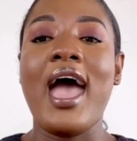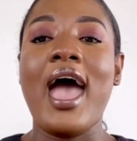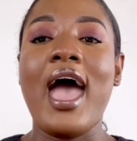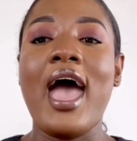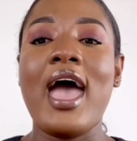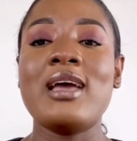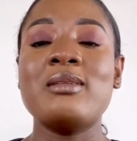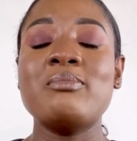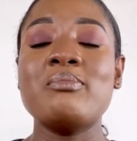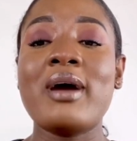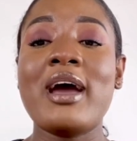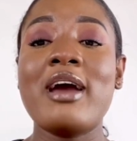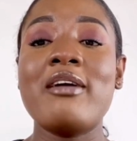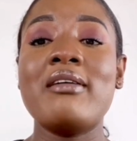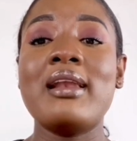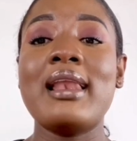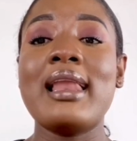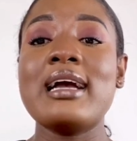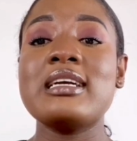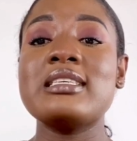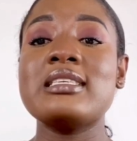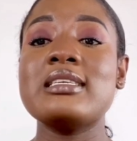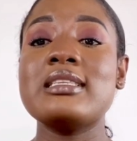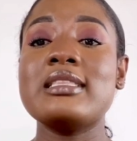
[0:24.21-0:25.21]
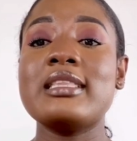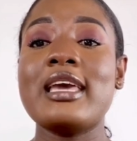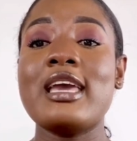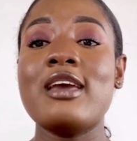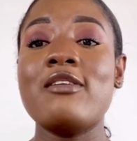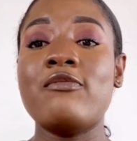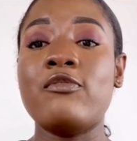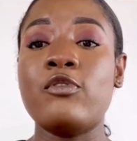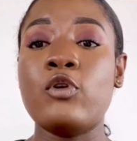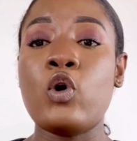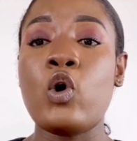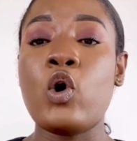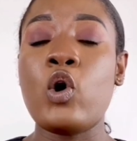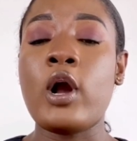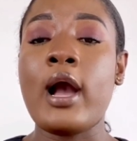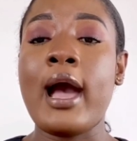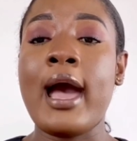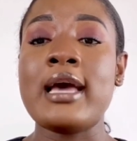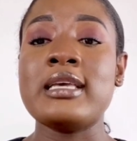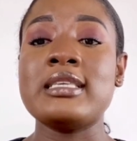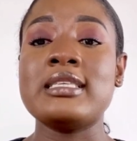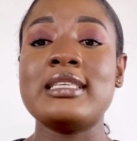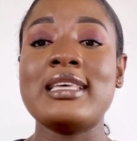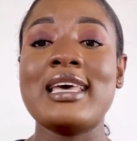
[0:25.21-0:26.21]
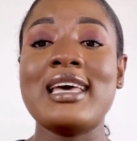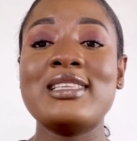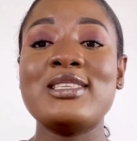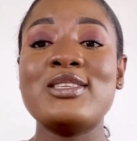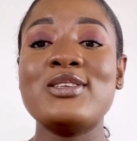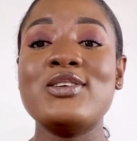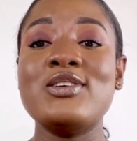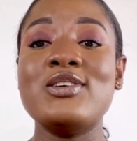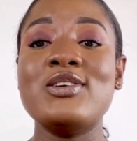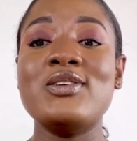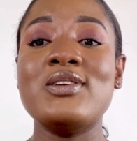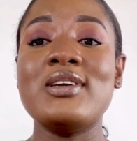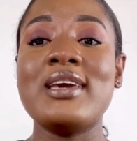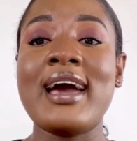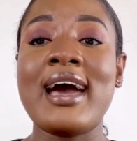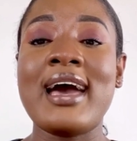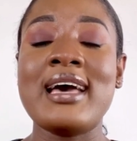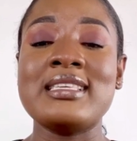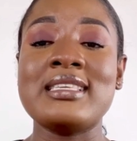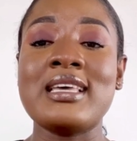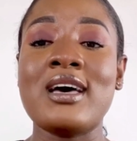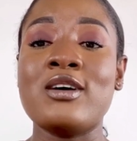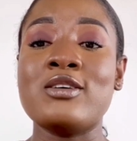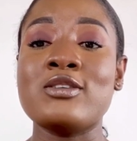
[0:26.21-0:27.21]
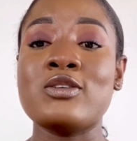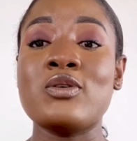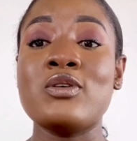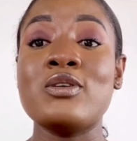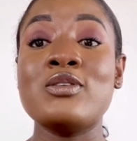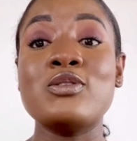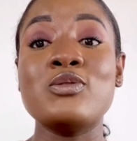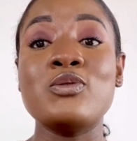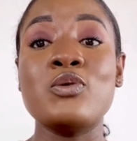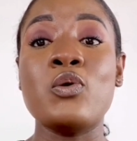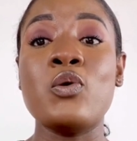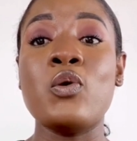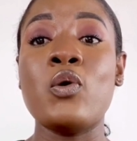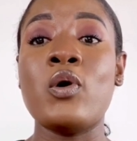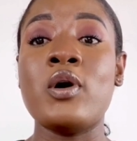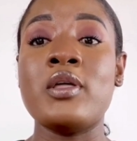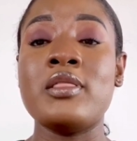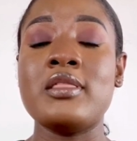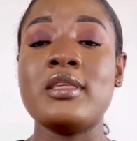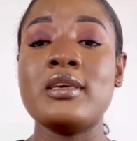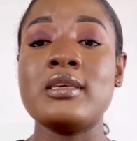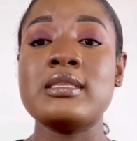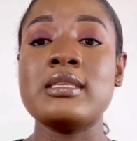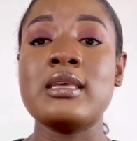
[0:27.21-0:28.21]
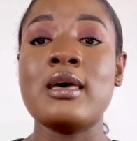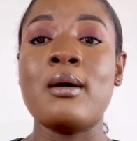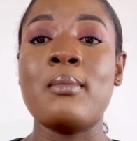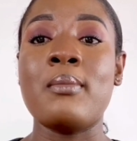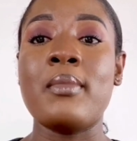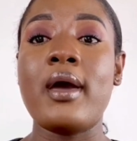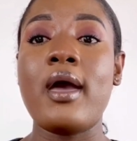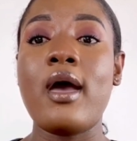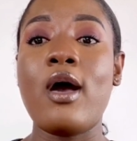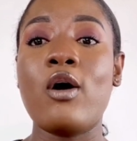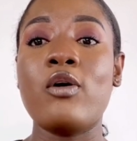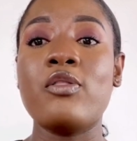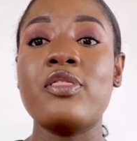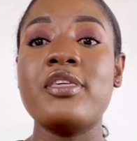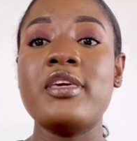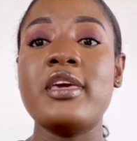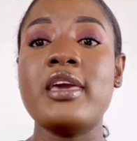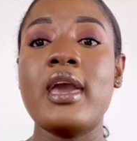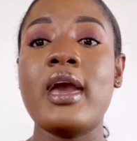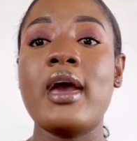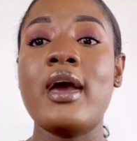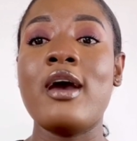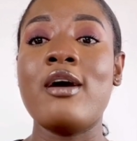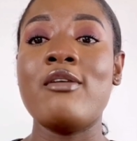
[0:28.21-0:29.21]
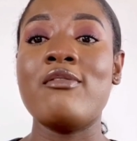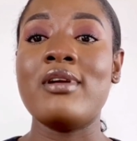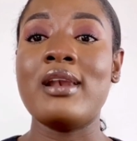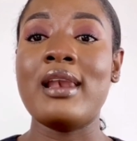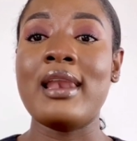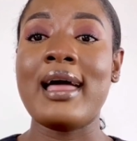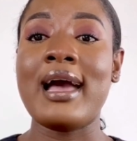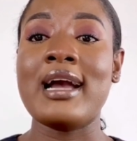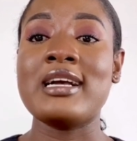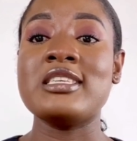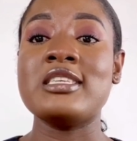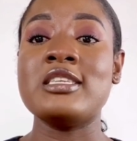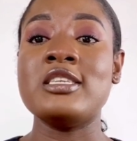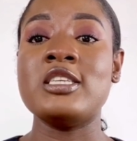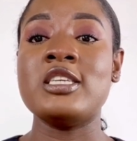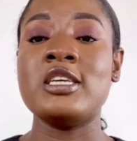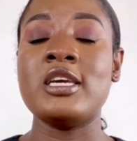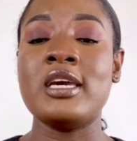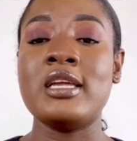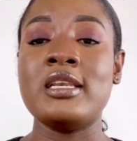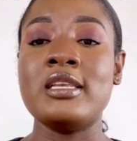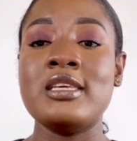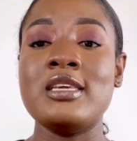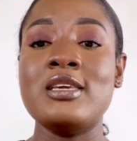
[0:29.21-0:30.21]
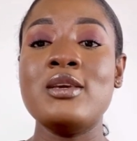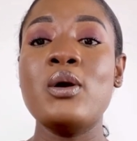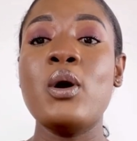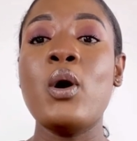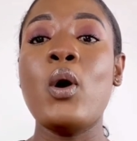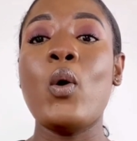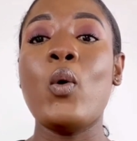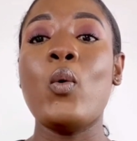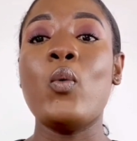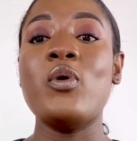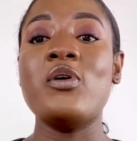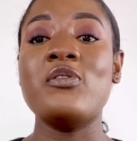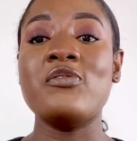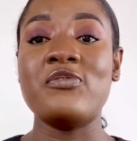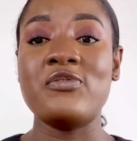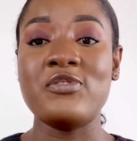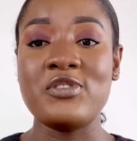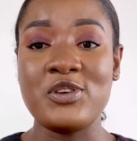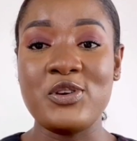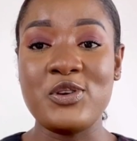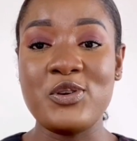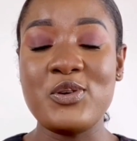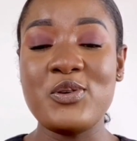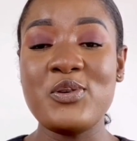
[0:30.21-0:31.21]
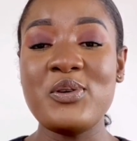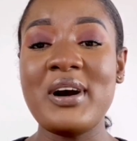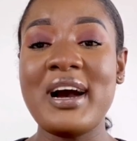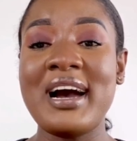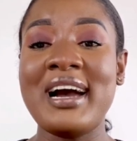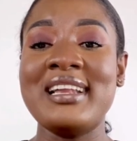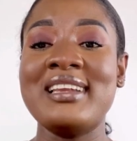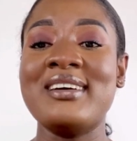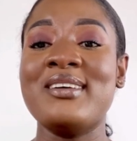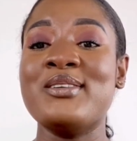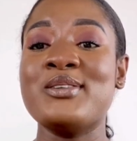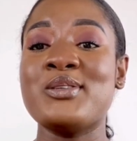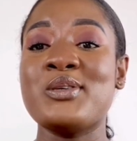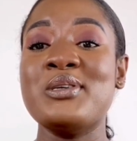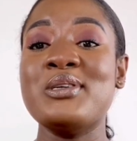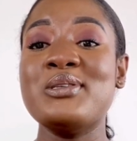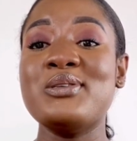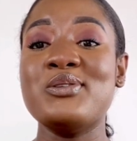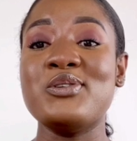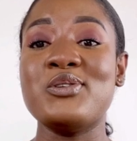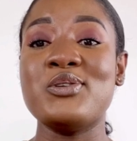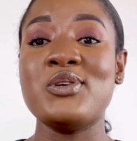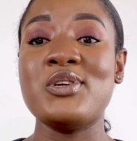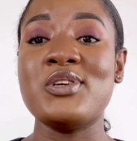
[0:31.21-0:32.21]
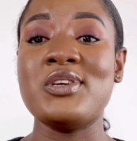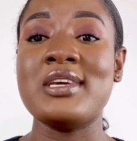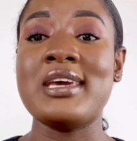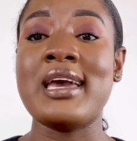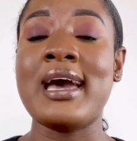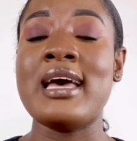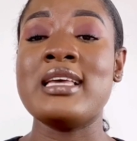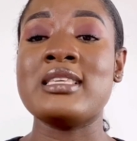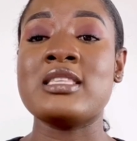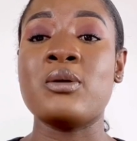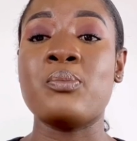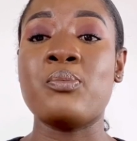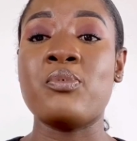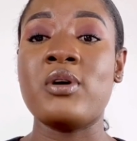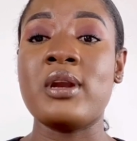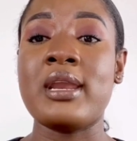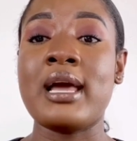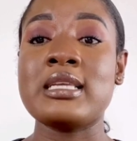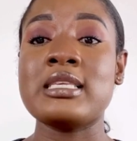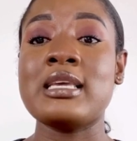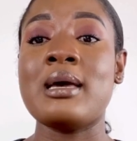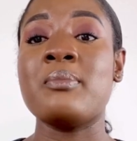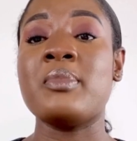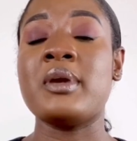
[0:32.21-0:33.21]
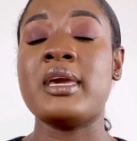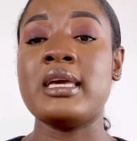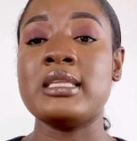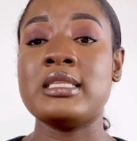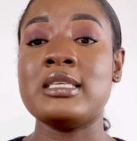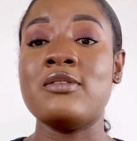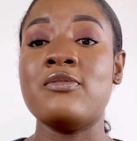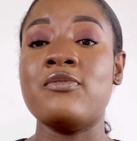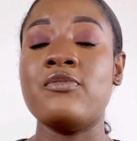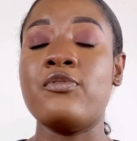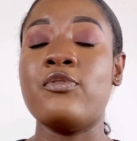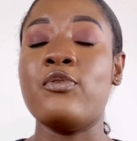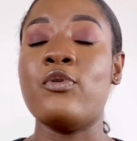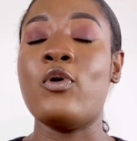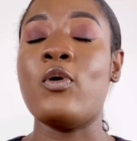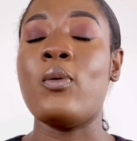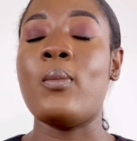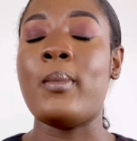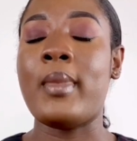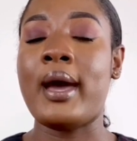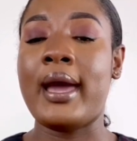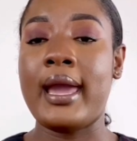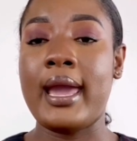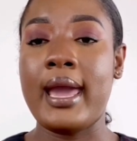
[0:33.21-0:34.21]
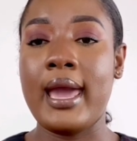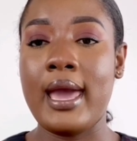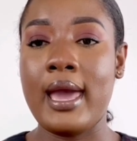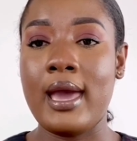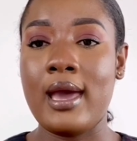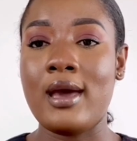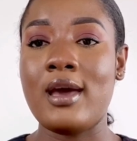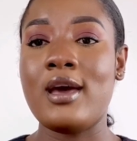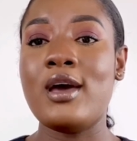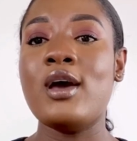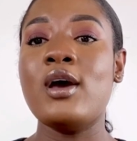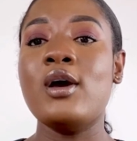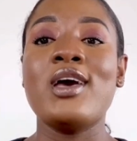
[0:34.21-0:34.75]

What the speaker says: And my relax a day vlog, I said to you guys I was going to go on this healthy hair relax journey with you, and I was going to show you guys the product I'm getting for my hair.